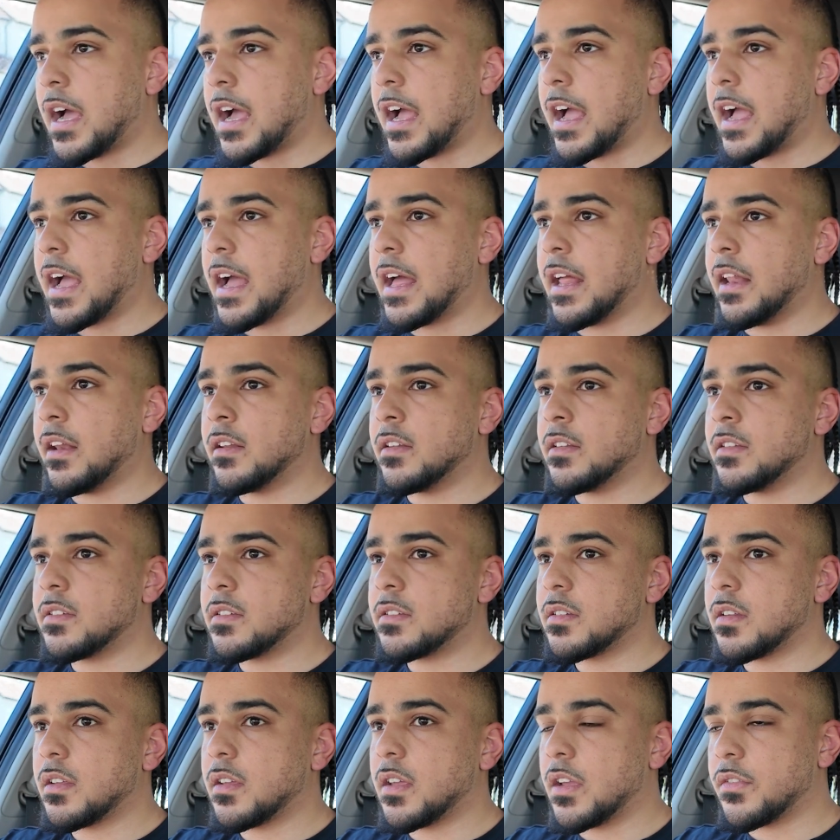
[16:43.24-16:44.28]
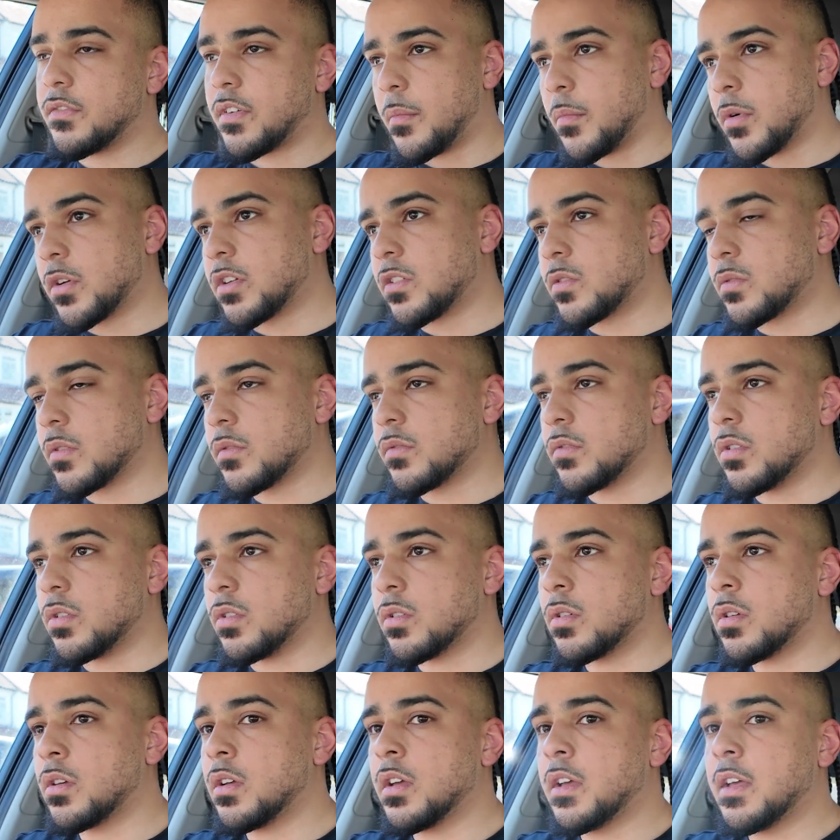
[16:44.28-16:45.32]
And if I'm honest with
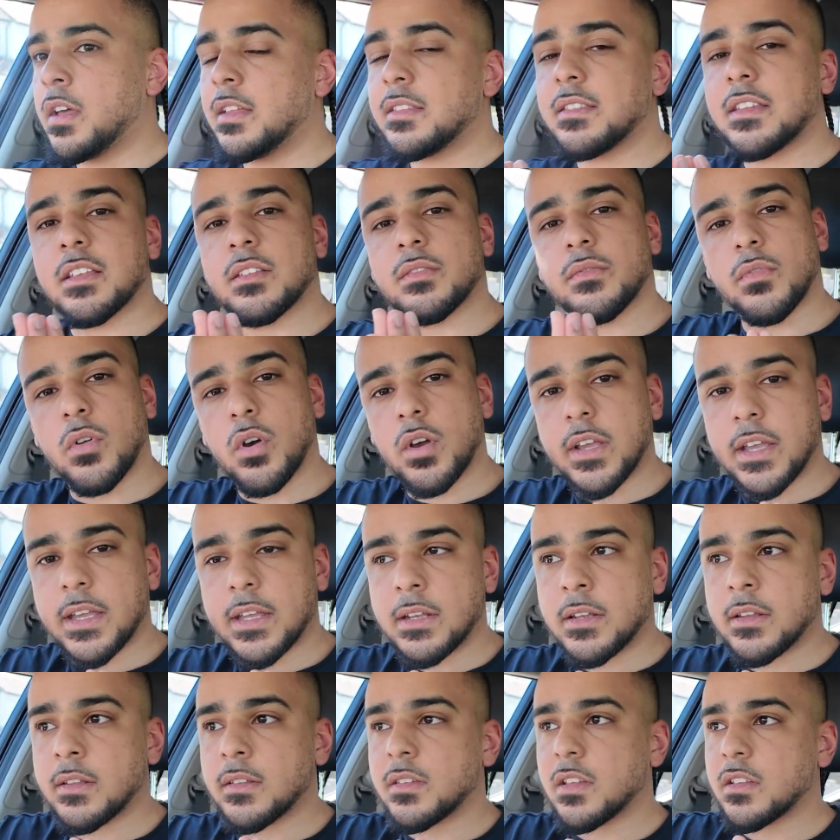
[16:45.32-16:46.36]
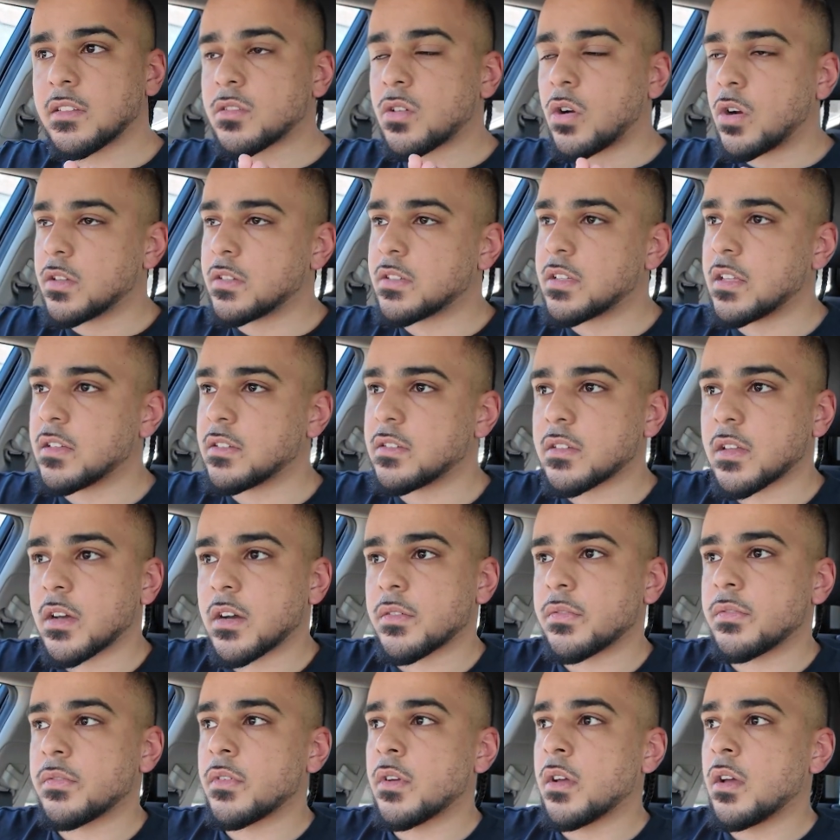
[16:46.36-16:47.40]
you, this vlogging, this content
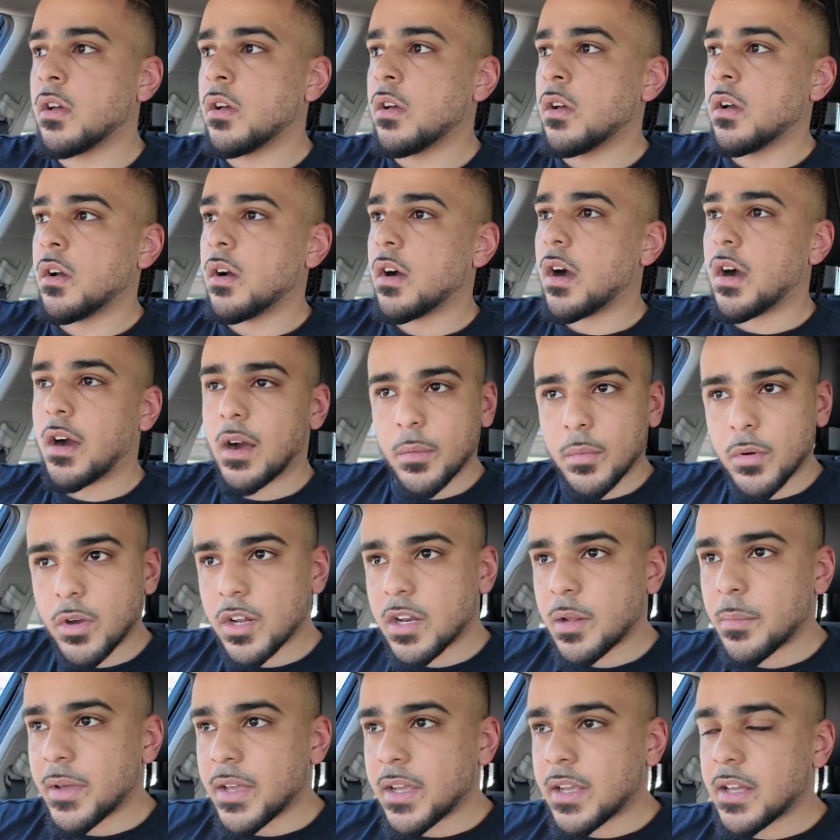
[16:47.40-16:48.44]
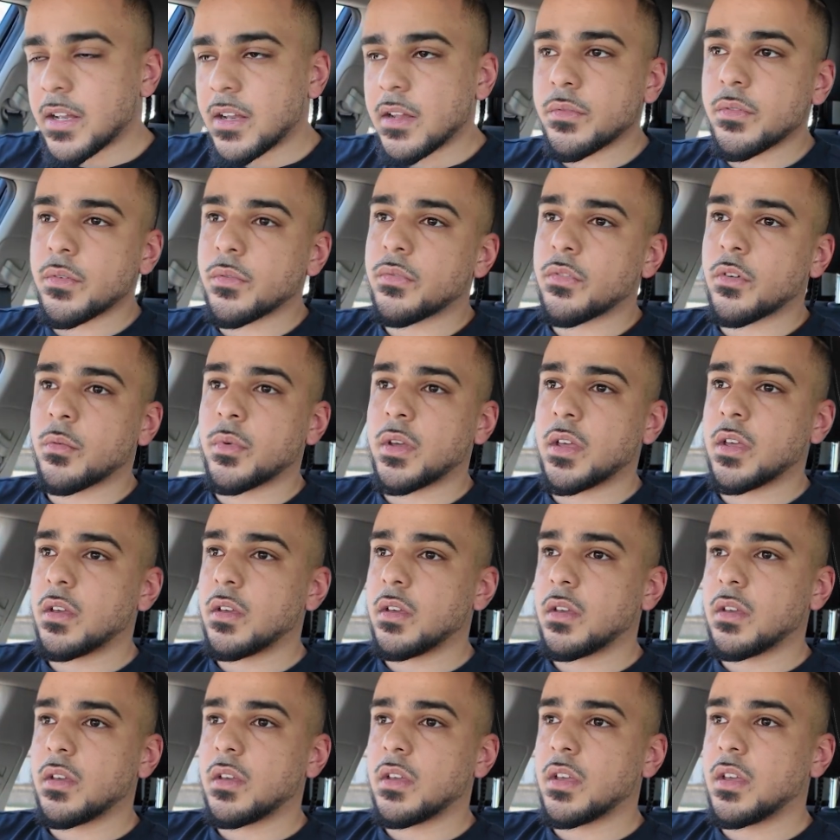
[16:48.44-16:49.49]
stuff, I'm gonna make a living from it.
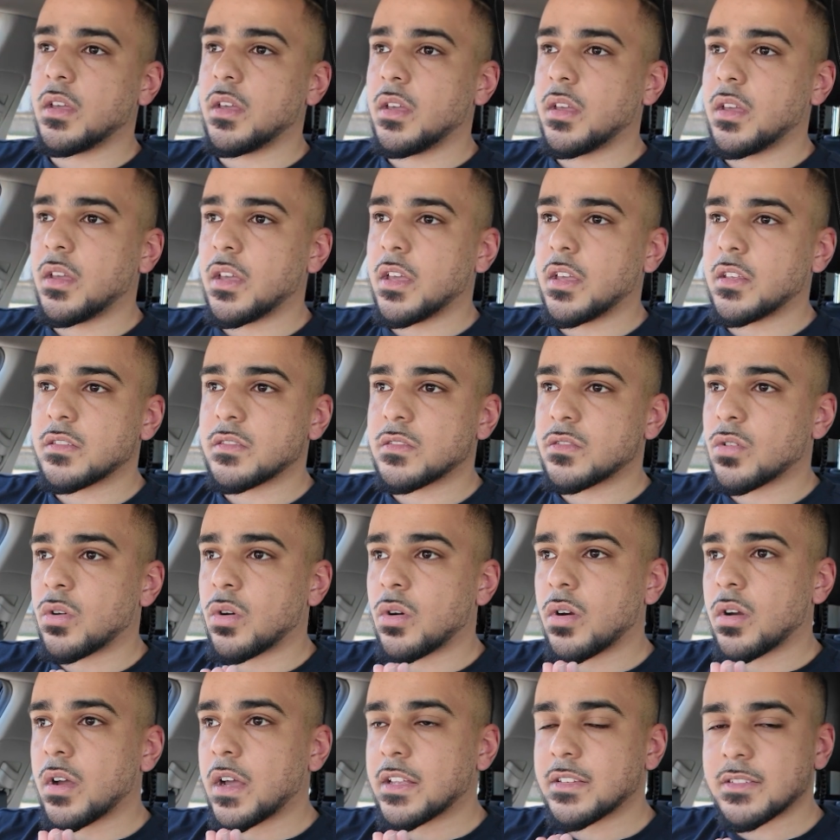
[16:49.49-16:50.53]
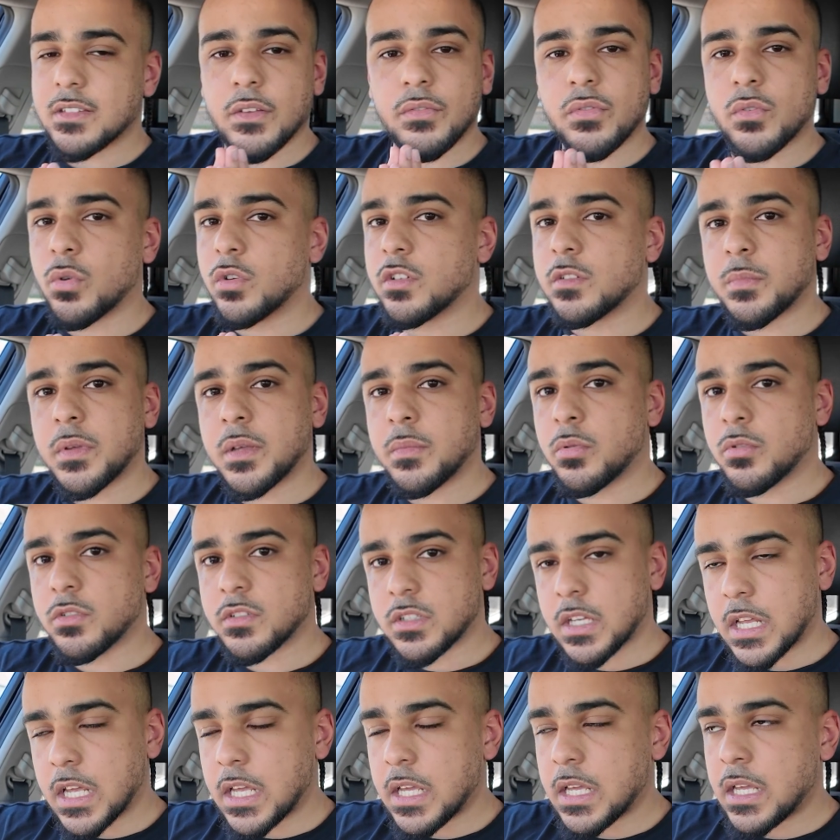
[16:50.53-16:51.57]
It's not as difficult as people
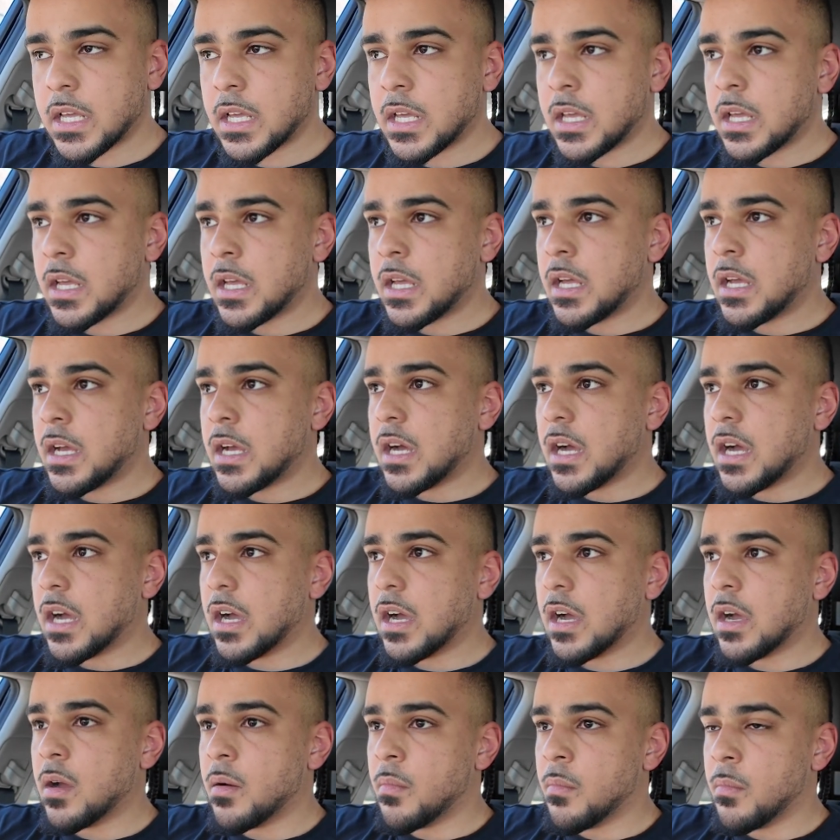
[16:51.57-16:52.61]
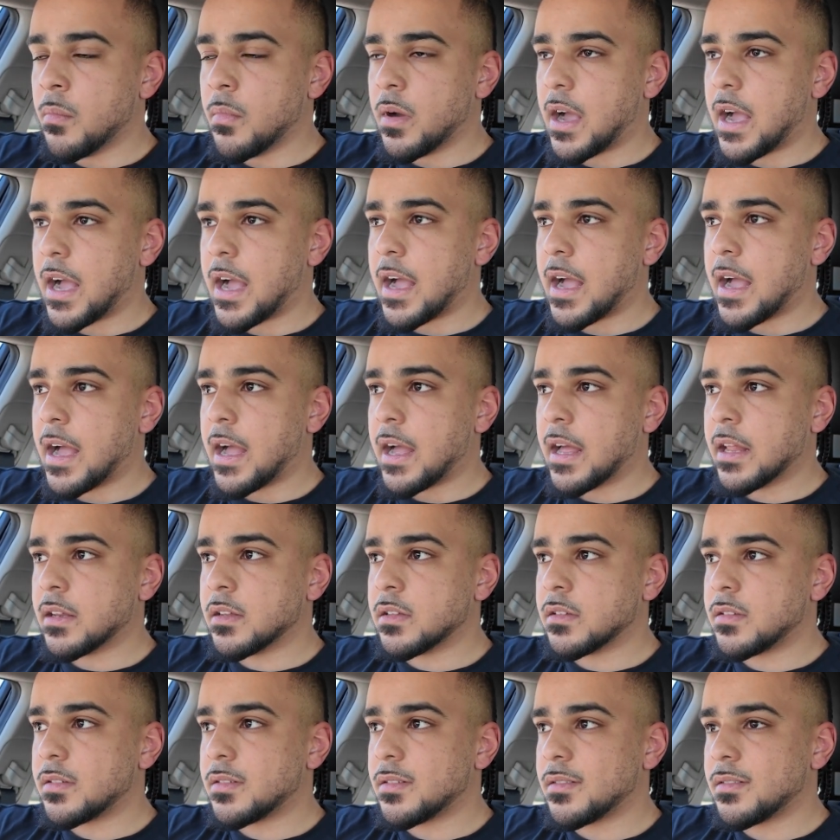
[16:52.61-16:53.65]
say.
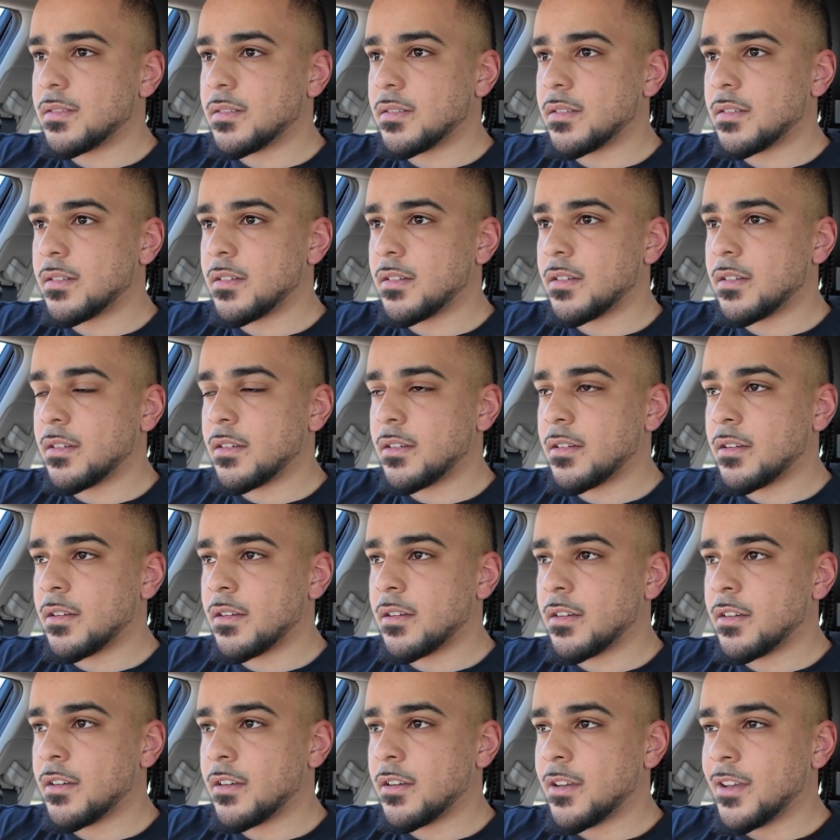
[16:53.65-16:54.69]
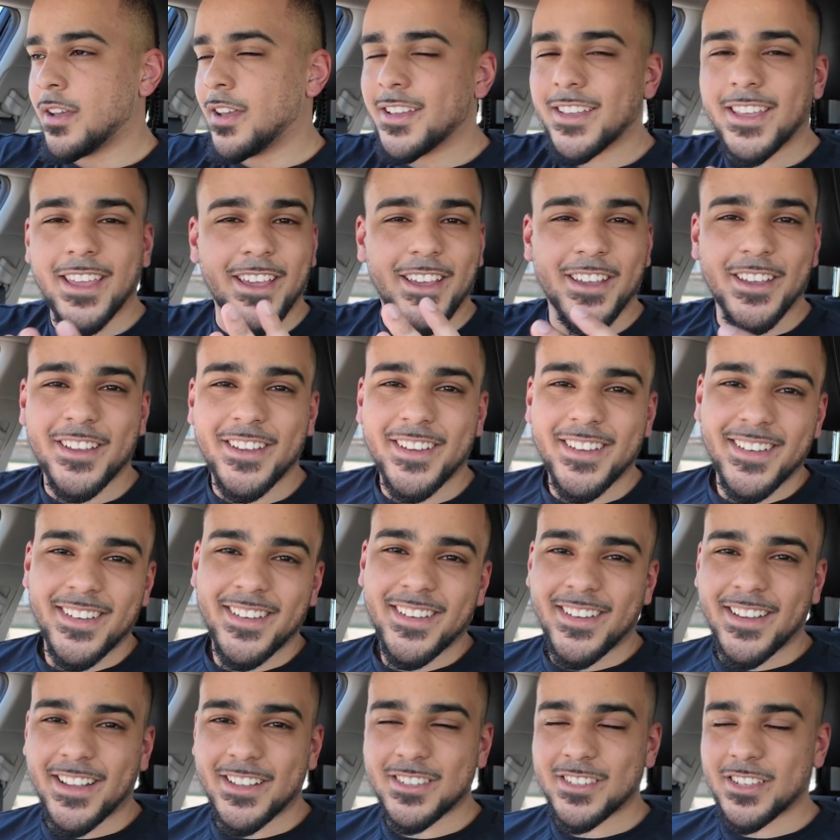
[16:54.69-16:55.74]
And yeah,
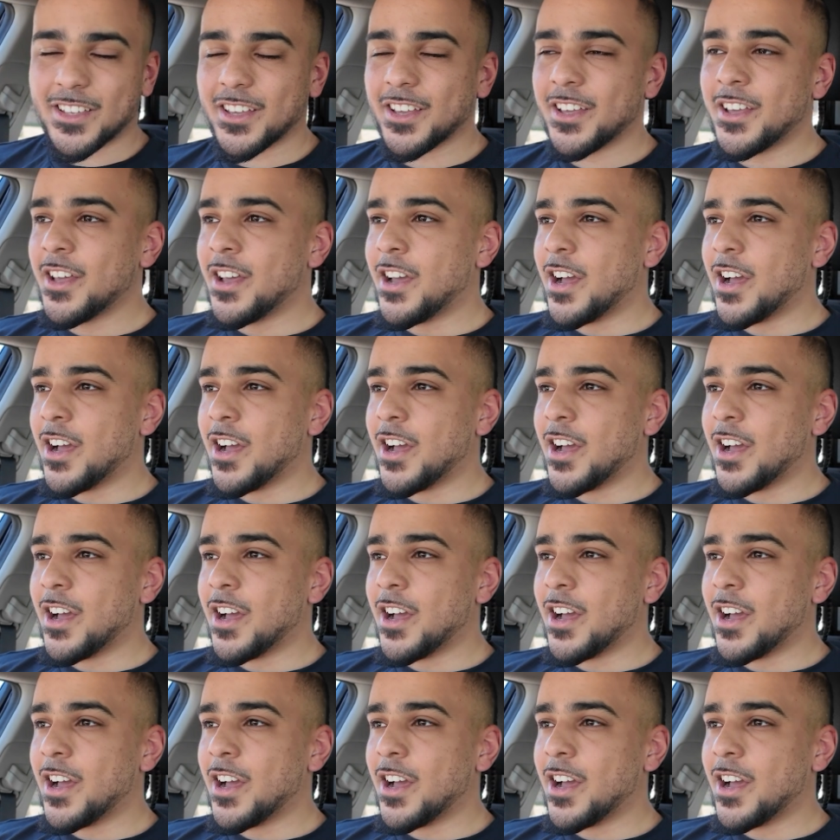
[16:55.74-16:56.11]
that's it.